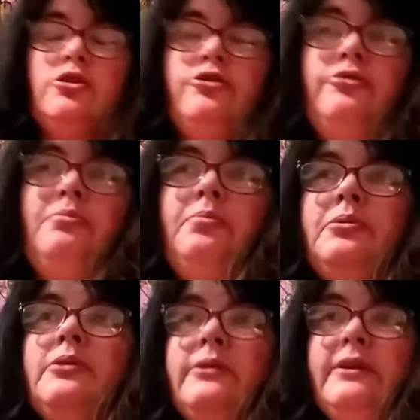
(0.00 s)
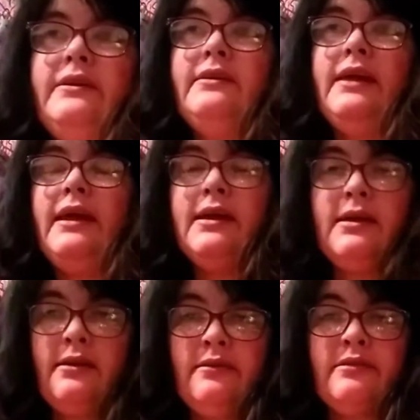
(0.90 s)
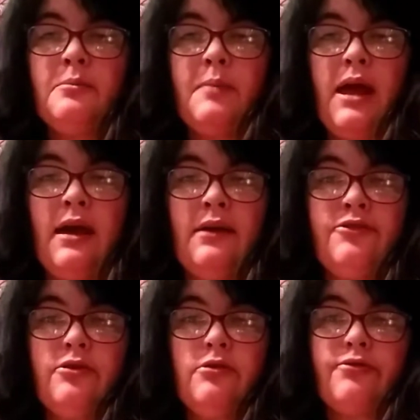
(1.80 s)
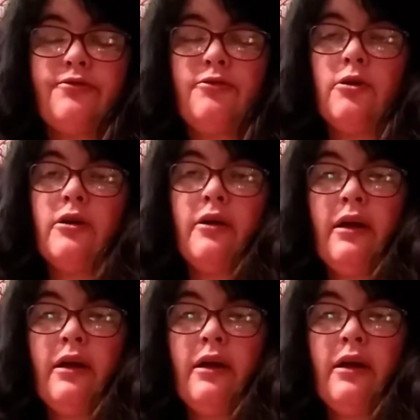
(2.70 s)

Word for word: to put in some answers for